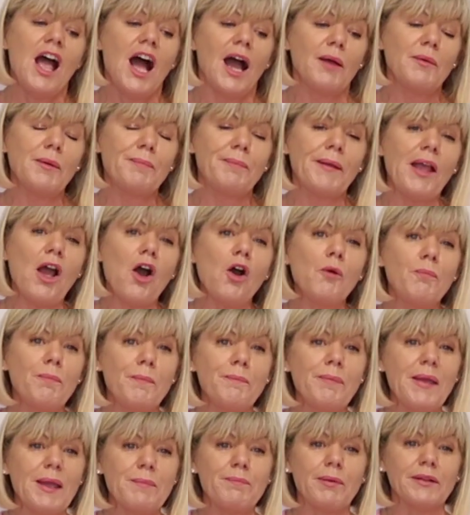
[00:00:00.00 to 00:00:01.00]
I would be
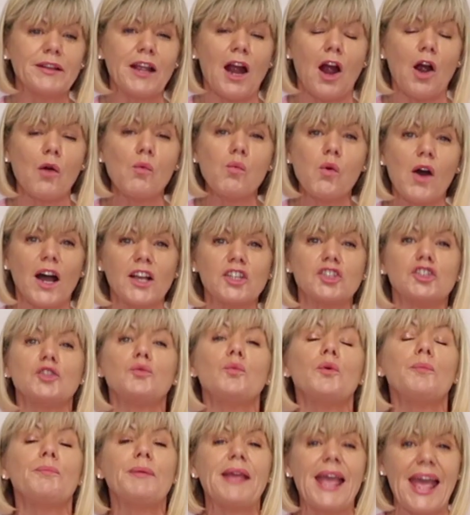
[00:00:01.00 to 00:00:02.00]
hoping people that are
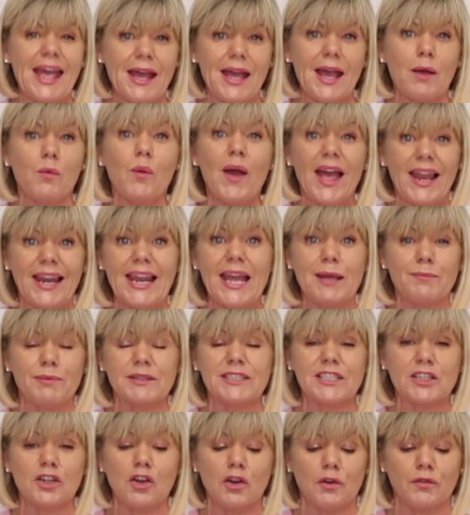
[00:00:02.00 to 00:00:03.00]
watching will be well
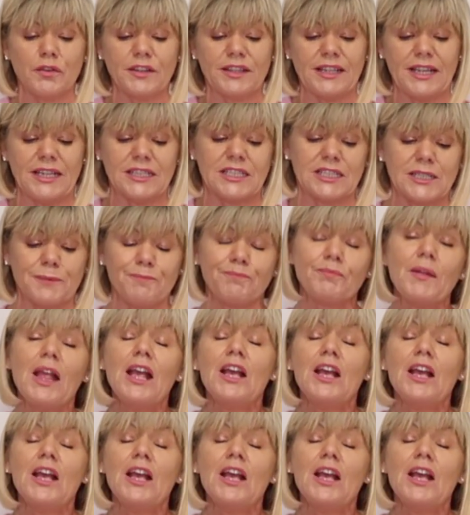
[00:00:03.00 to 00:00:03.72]
able to cover this,